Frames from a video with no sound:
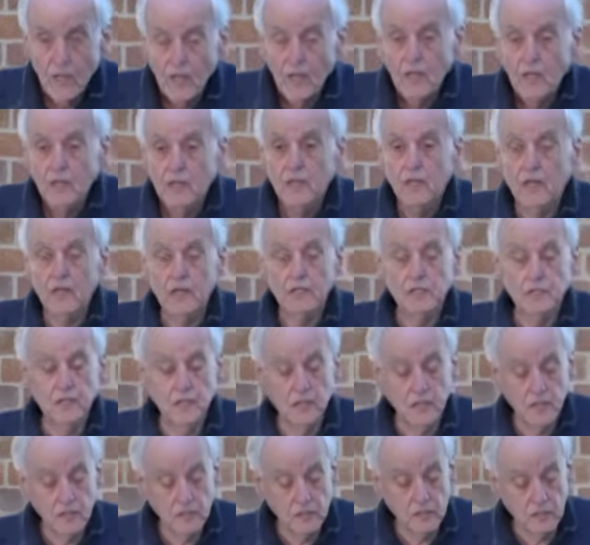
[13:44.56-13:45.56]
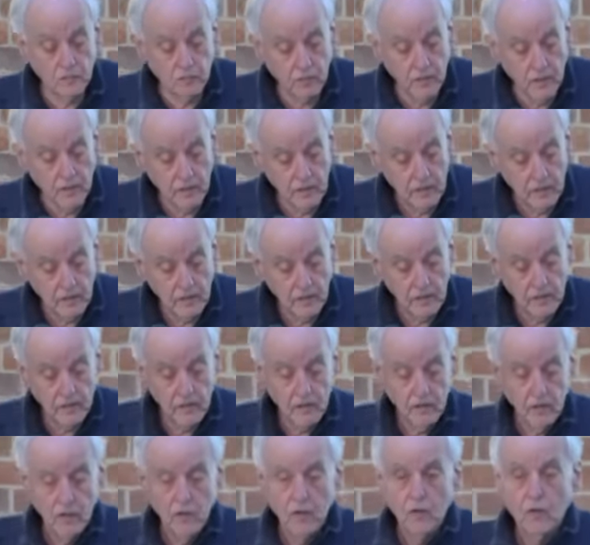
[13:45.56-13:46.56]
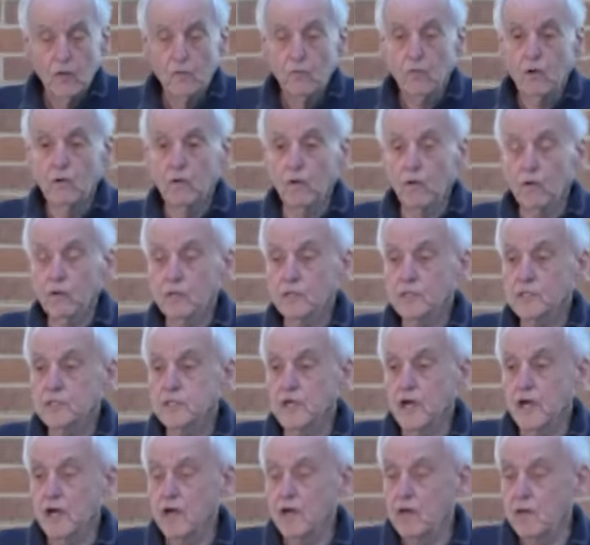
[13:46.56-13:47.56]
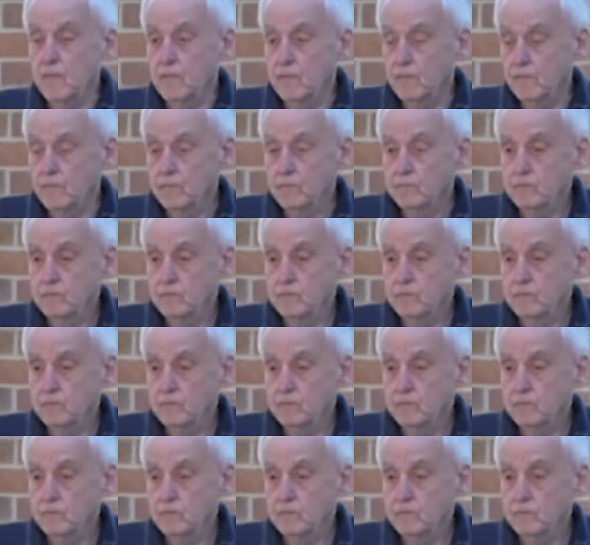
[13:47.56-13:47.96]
The next thing is that we're all the same,